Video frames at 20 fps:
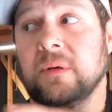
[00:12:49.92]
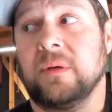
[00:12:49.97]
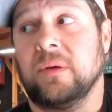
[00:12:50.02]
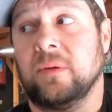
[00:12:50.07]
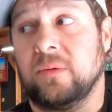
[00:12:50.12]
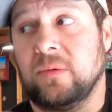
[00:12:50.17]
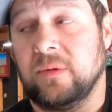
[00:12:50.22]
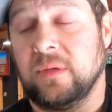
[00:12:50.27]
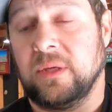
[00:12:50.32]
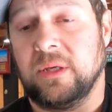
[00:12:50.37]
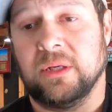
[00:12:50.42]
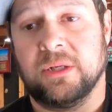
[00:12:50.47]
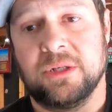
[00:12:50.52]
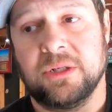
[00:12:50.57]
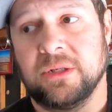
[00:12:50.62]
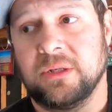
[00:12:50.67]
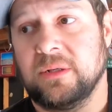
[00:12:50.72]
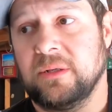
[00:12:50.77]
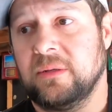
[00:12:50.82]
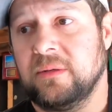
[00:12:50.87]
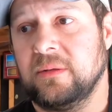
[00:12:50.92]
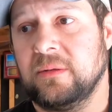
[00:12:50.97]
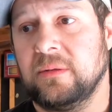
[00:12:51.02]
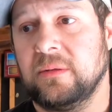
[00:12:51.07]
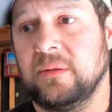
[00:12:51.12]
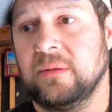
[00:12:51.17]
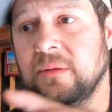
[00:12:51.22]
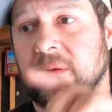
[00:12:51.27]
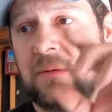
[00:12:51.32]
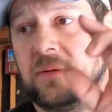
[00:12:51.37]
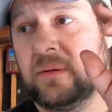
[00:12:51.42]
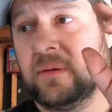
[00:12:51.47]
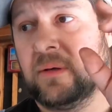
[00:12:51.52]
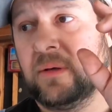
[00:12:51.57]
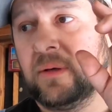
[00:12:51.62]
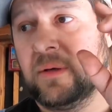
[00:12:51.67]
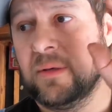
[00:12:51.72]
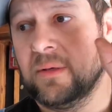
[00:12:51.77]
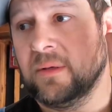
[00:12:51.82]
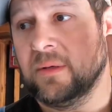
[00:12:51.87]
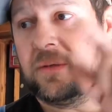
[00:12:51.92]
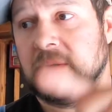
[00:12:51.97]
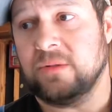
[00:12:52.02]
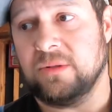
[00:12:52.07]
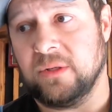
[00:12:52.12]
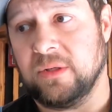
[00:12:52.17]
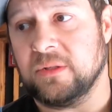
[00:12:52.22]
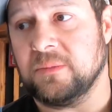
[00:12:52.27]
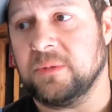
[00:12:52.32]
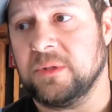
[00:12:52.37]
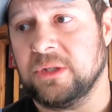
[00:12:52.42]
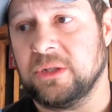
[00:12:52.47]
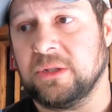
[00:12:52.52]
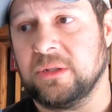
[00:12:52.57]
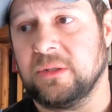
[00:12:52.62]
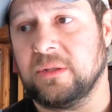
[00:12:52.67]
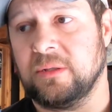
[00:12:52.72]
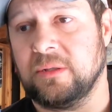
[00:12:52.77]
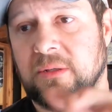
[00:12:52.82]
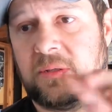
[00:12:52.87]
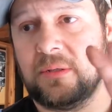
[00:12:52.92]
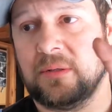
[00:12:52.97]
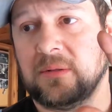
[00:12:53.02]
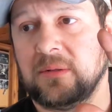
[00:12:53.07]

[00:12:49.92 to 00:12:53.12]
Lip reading: go through the engine, transmission,